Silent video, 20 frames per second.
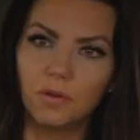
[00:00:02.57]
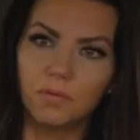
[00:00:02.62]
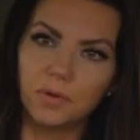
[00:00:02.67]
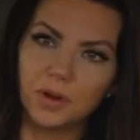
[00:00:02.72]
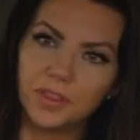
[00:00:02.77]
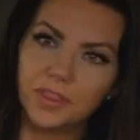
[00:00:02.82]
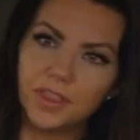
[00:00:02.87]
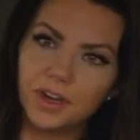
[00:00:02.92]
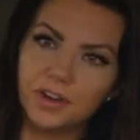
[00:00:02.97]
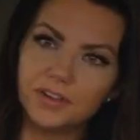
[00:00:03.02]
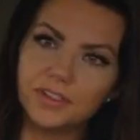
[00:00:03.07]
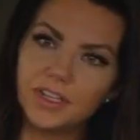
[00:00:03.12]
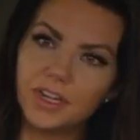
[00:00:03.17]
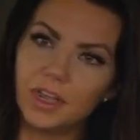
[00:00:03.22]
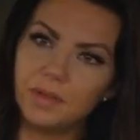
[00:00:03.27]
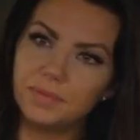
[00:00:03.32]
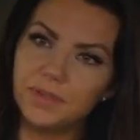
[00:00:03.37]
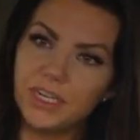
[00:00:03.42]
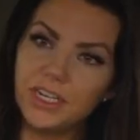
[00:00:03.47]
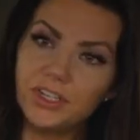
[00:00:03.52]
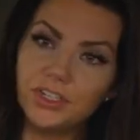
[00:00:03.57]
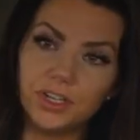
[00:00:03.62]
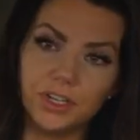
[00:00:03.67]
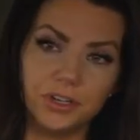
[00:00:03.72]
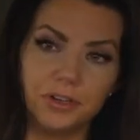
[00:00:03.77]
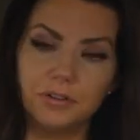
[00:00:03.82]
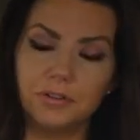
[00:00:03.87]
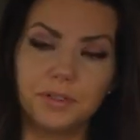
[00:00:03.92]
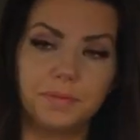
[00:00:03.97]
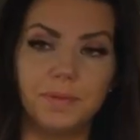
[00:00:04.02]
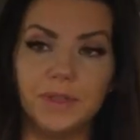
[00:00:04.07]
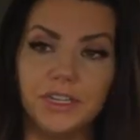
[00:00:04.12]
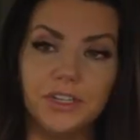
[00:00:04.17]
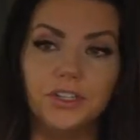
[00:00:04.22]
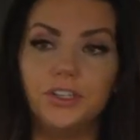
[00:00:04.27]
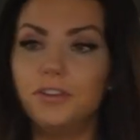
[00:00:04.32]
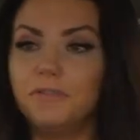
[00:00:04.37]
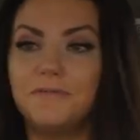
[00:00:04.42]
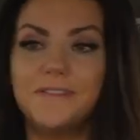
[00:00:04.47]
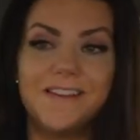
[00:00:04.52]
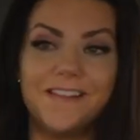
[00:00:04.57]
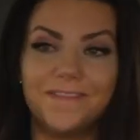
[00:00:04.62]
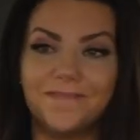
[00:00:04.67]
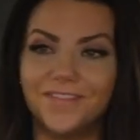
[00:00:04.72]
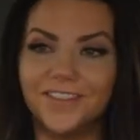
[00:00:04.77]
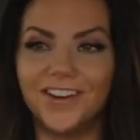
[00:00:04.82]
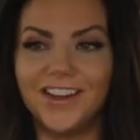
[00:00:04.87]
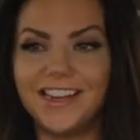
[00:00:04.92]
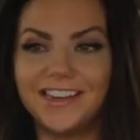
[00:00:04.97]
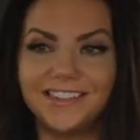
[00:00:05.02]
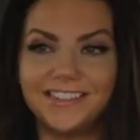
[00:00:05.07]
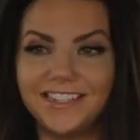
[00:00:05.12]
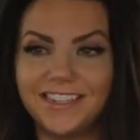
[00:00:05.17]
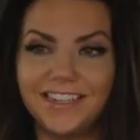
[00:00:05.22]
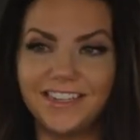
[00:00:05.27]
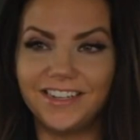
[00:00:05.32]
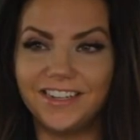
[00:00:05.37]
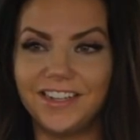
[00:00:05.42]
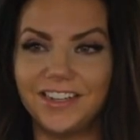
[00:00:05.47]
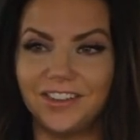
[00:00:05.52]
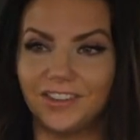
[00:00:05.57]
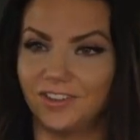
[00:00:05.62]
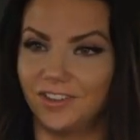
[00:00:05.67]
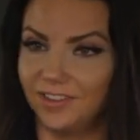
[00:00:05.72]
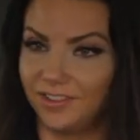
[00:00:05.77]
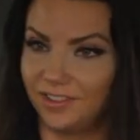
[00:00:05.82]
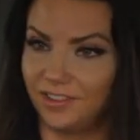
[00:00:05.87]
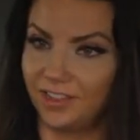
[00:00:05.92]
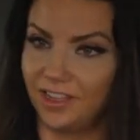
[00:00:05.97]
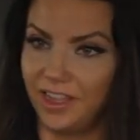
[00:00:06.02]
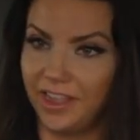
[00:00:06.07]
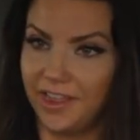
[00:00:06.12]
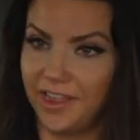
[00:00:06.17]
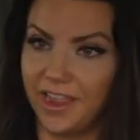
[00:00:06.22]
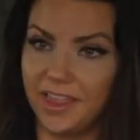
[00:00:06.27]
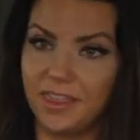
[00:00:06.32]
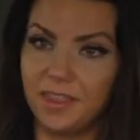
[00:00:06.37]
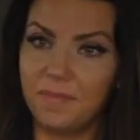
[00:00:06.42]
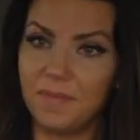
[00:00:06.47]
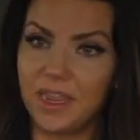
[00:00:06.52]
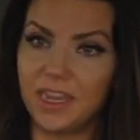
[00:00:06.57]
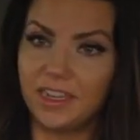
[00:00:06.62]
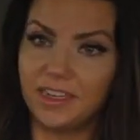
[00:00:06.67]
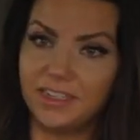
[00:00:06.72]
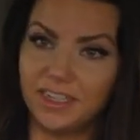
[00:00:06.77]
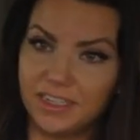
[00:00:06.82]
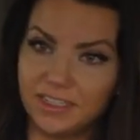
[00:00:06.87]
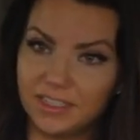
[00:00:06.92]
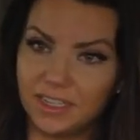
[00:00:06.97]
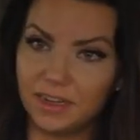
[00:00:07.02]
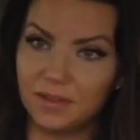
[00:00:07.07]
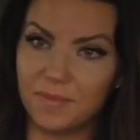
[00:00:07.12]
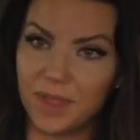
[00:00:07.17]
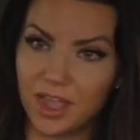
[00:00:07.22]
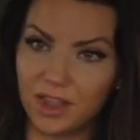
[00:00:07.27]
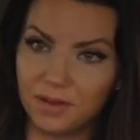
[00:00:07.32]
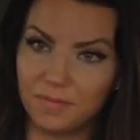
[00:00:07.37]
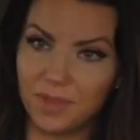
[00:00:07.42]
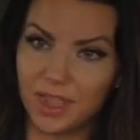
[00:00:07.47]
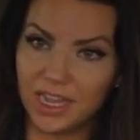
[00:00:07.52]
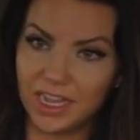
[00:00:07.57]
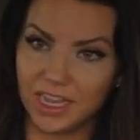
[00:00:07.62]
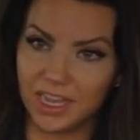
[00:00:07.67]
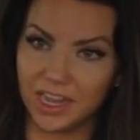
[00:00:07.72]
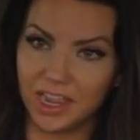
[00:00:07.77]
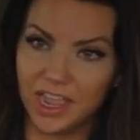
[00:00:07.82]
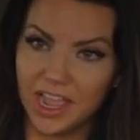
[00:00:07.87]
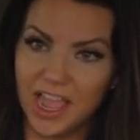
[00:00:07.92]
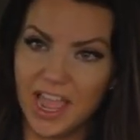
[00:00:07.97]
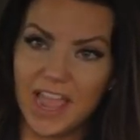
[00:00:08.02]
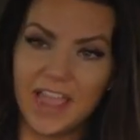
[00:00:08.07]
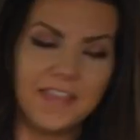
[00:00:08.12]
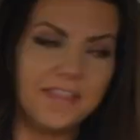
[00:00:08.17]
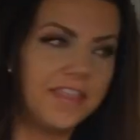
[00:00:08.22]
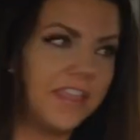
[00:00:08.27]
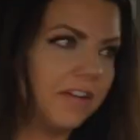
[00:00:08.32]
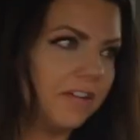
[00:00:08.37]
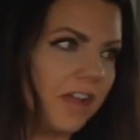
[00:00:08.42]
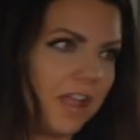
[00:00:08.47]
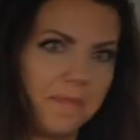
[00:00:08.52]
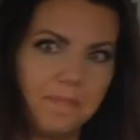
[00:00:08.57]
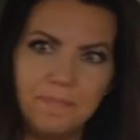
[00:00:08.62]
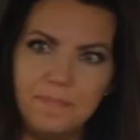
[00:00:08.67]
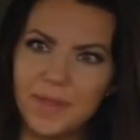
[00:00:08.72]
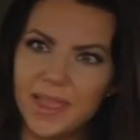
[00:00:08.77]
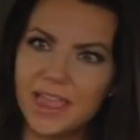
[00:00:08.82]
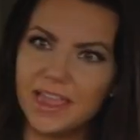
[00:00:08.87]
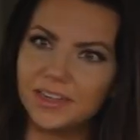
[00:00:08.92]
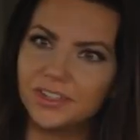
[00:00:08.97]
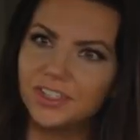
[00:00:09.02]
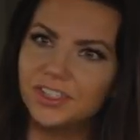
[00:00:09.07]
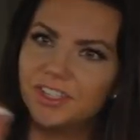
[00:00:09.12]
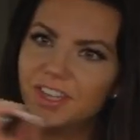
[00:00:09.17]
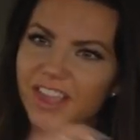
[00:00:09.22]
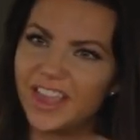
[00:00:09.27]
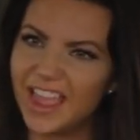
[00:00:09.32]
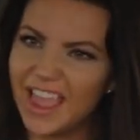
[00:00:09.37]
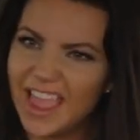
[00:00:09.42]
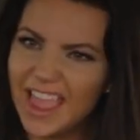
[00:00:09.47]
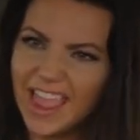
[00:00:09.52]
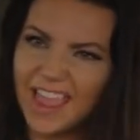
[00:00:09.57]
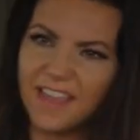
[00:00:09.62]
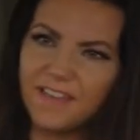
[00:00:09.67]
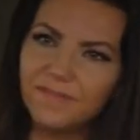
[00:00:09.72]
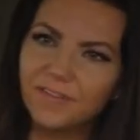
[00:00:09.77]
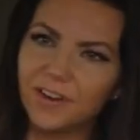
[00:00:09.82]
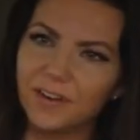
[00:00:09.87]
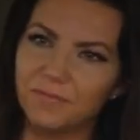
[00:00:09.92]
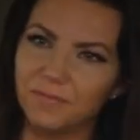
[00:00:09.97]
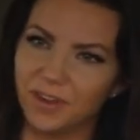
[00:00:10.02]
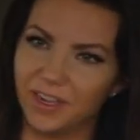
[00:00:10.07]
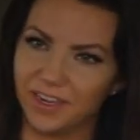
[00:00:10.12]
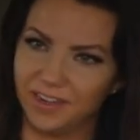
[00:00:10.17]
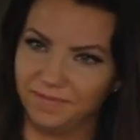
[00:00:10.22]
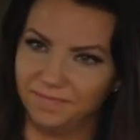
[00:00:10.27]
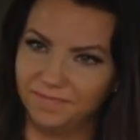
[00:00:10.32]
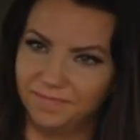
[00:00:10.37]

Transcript: where there's an optician who's been doing it for 18 years and they make a decent amount of money and they're a to everyone.